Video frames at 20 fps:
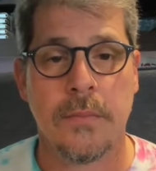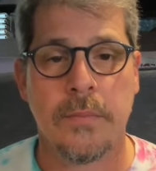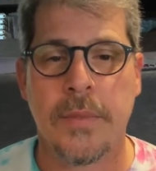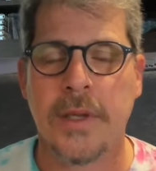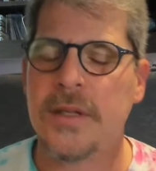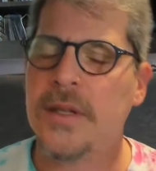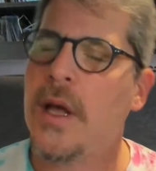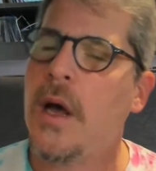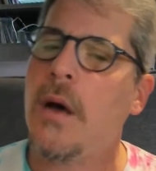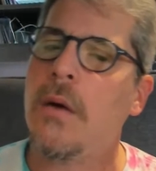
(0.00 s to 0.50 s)

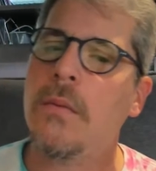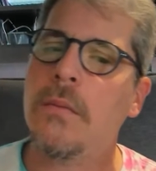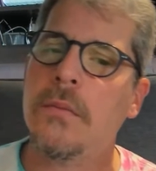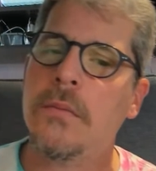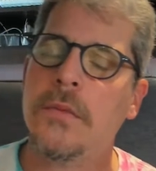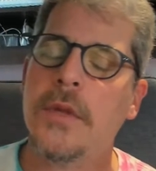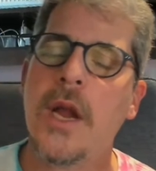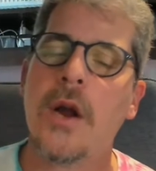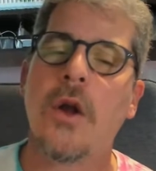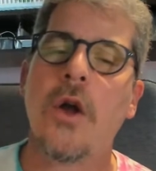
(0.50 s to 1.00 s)
But now
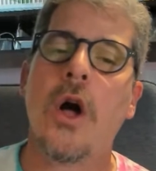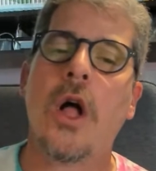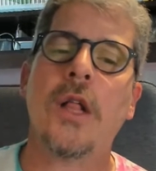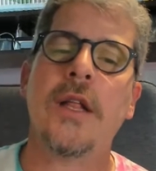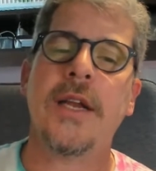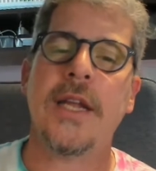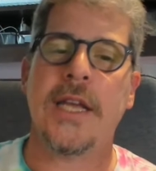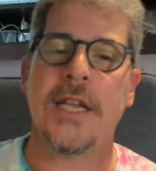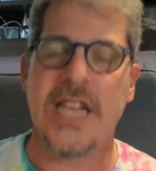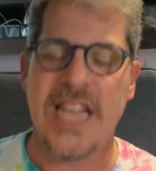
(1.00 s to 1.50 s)
they're
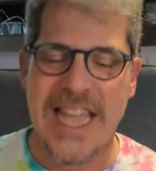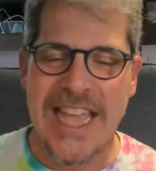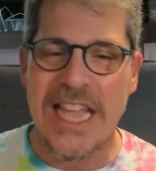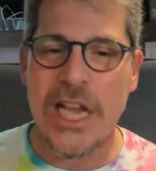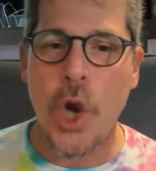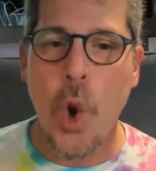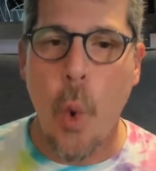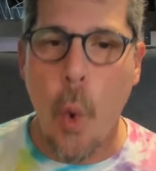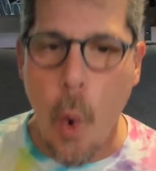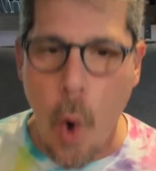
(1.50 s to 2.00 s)
calling it
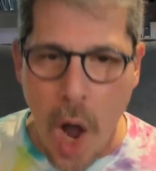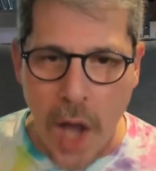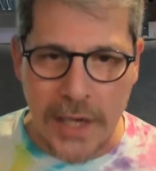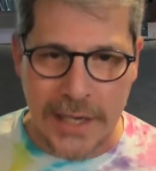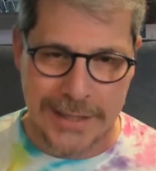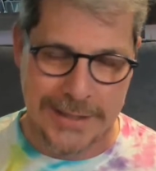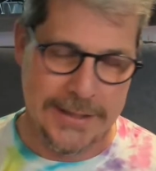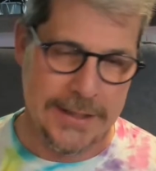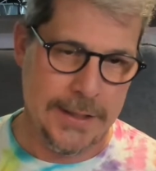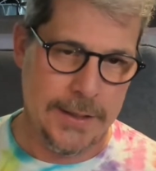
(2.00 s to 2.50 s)

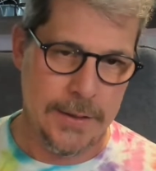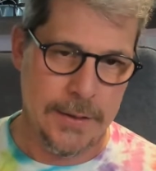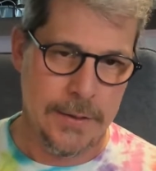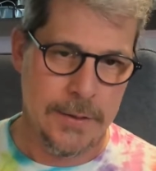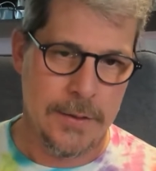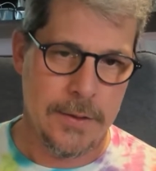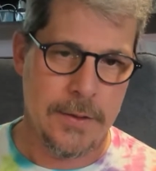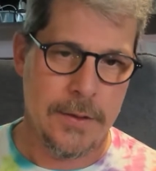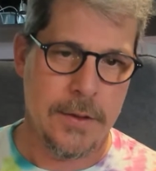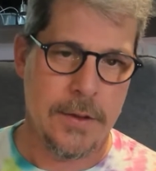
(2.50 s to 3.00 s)
equality.
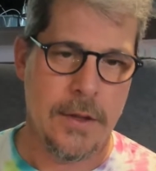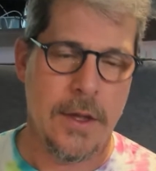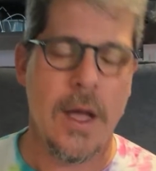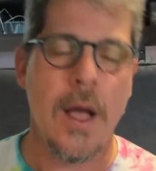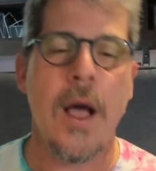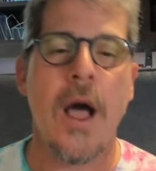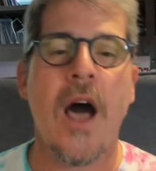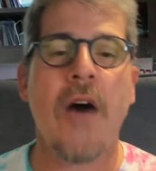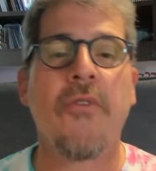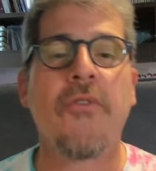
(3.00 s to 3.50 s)

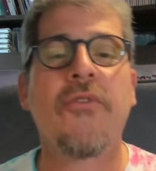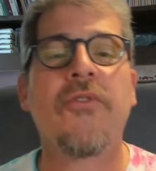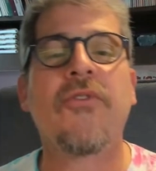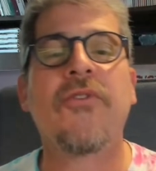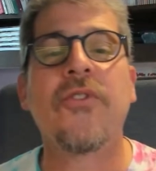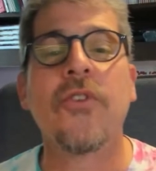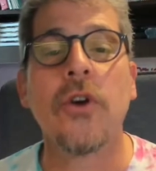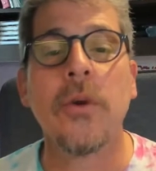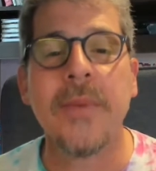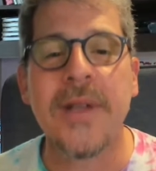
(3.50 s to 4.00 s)

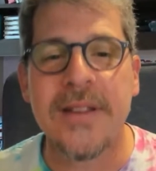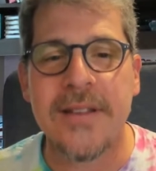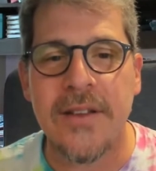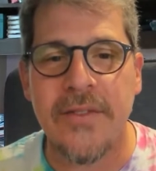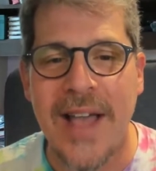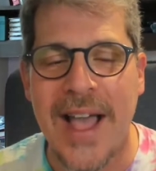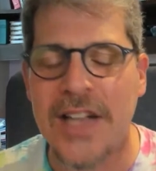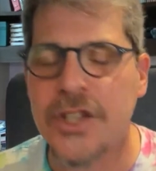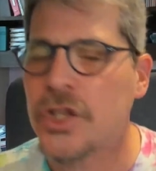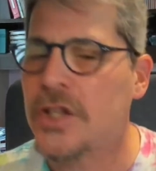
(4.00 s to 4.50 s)

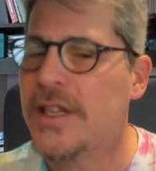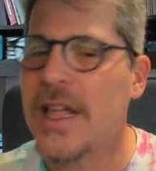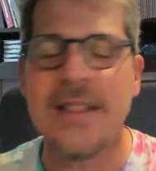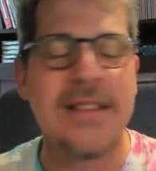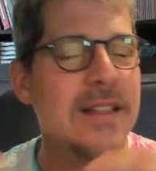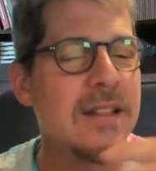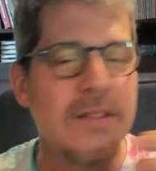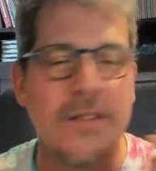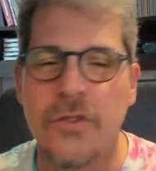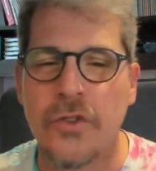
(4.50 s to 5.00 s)
Affirmative action.
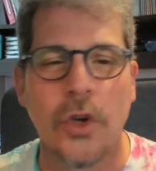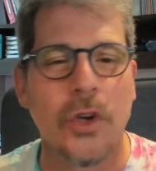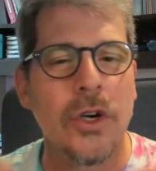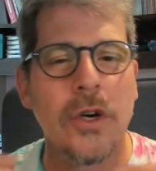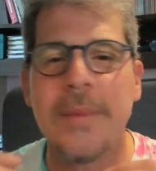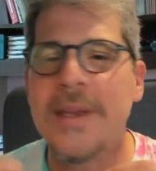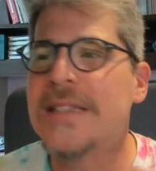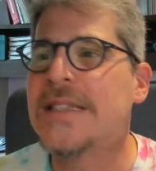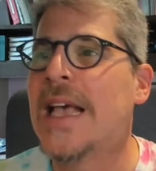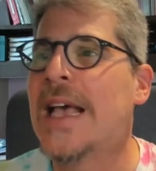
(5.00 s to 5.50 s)
This
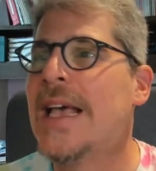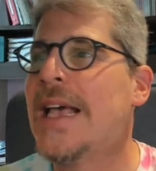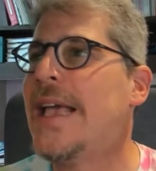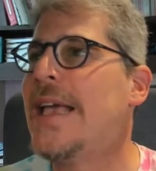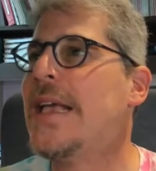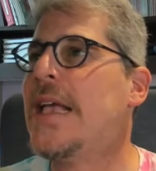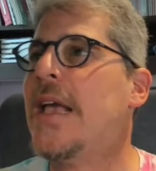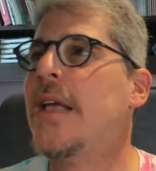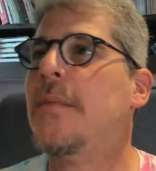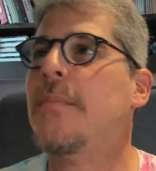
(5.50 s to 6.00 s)
term
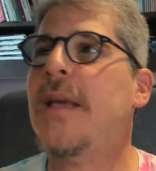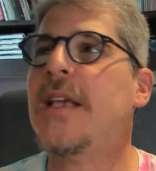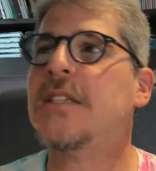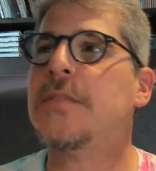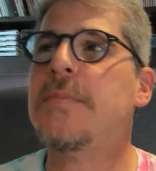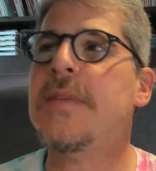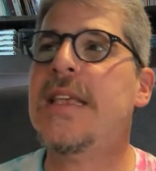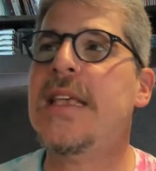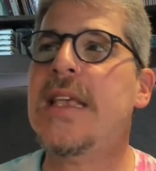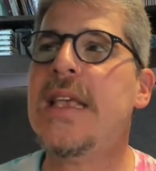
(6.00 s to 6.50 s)
it
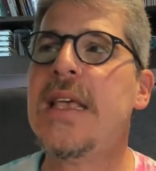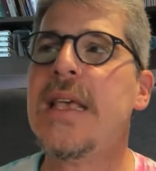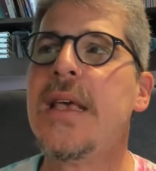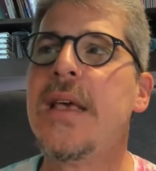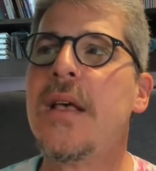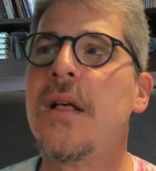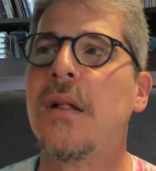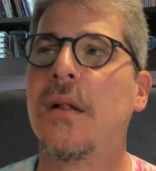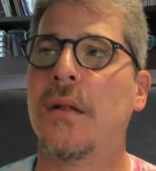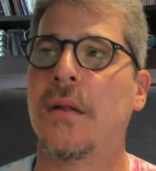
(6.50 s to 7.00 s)
makes me
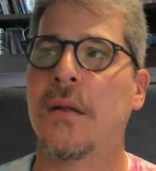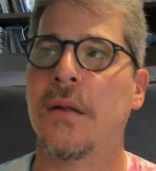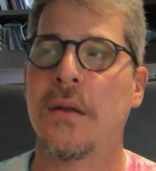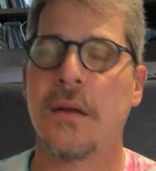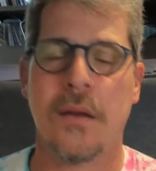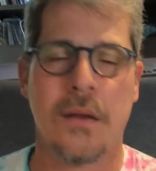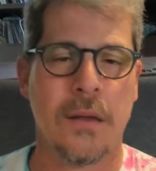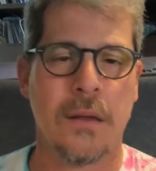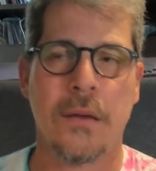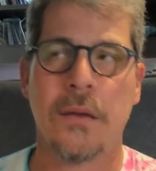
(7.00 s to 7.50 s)
ill
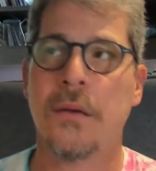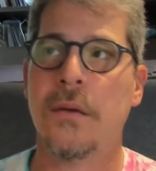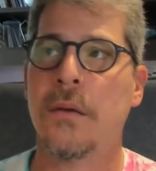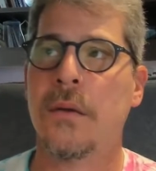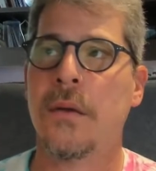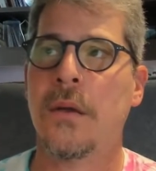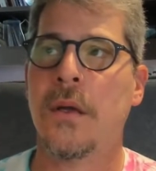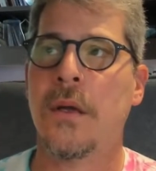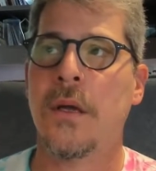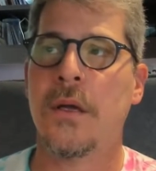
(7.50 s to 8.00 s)

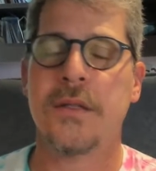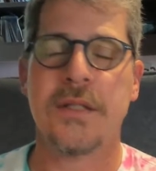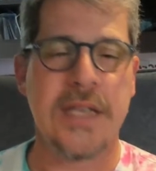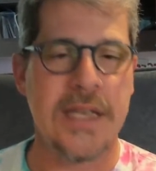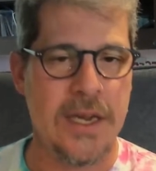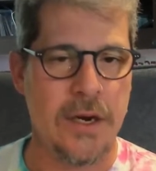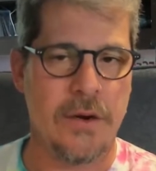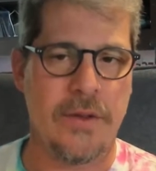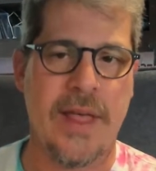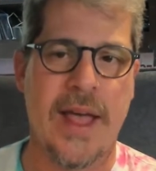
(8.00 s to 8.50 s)
to
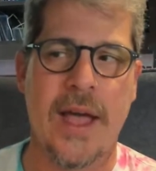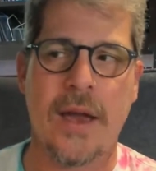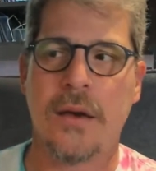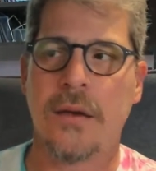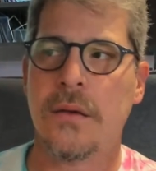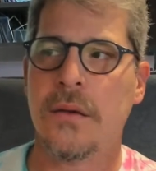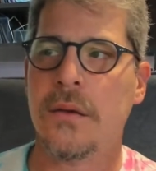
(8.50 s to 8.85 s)
hear that.